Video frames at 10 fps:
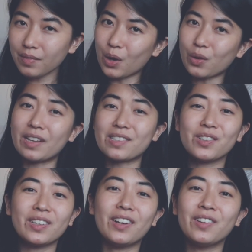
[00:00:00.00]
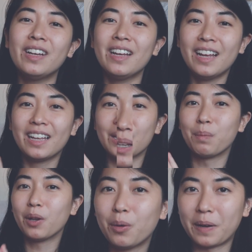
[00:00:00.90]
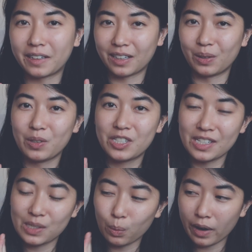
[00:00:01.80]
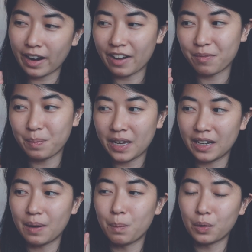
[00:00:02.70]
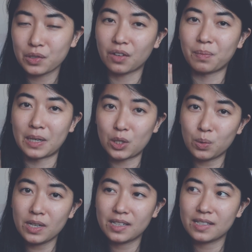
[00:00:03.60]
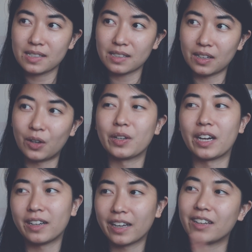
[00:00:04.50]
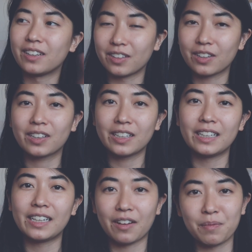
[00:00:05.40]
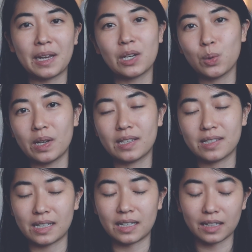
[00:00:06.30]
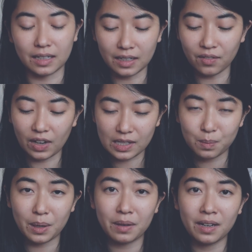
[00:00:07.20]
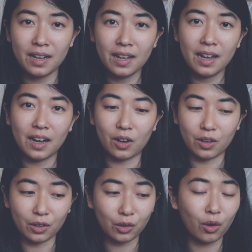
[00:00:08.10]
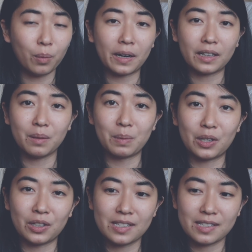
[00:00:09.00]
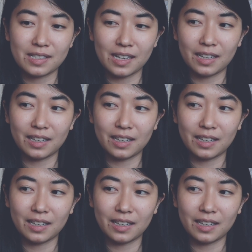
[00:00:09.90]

Okay, so now the Blow bucket, which is where I've made most of my tweaks. Oh yeah, and clearly I've made tweaks in the investment or Grow bucket because